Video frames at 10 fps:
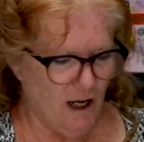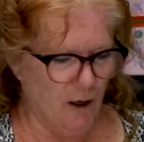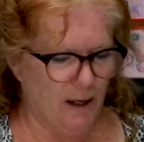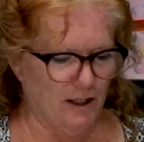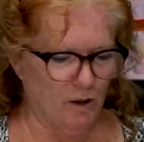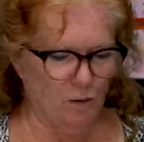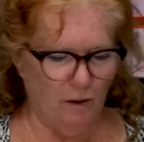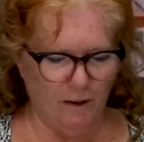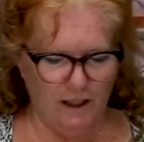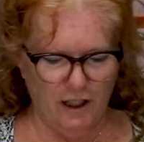Okay, so
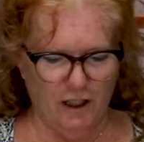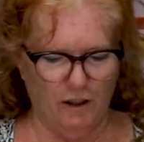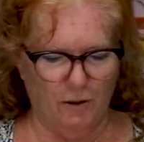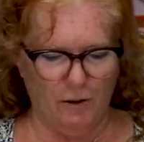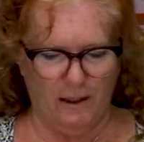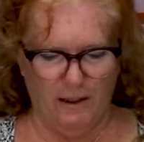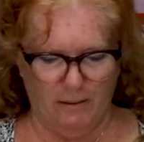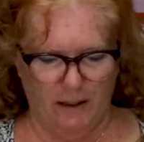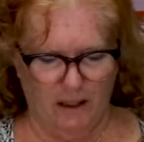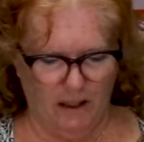what we're going to do is I'm
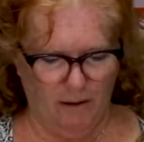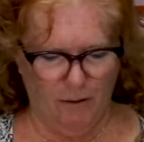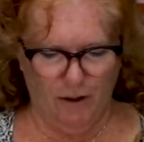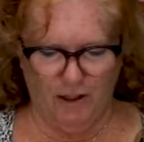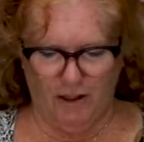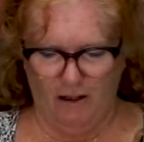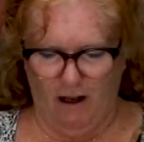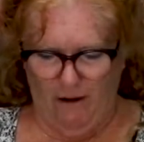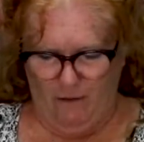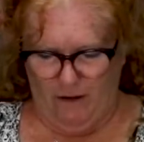going to take the bird seed
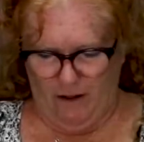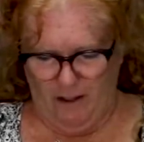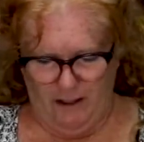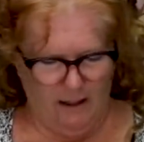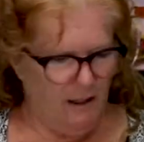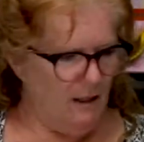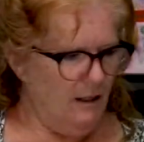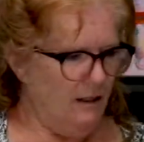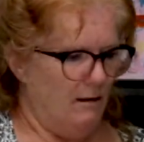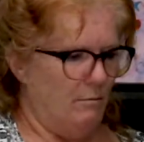off of this,
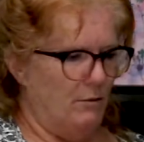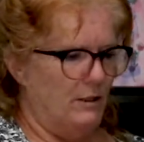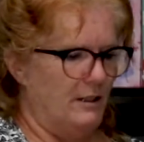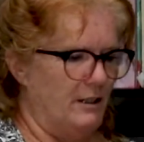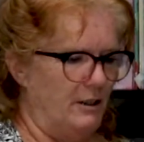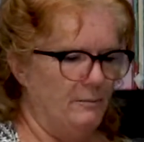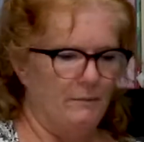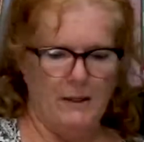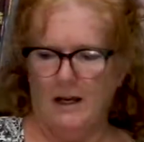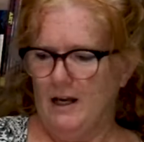put it in here.
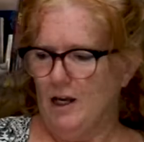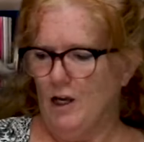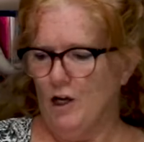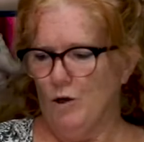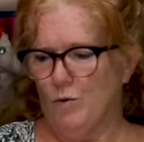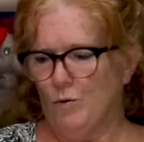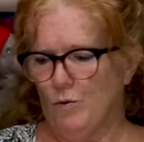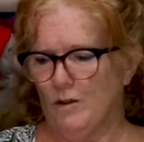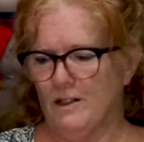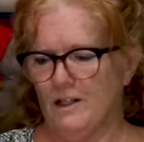
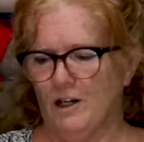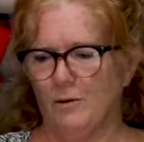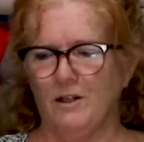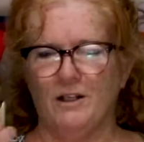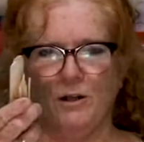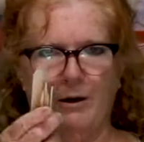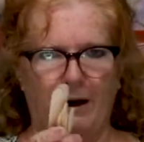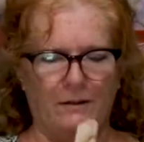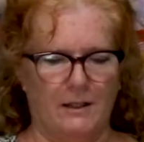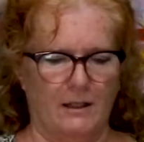We're going to start with these
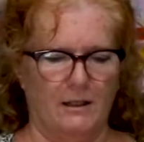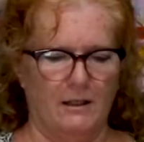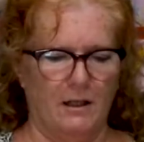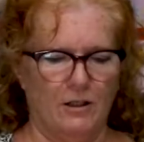craft sticks.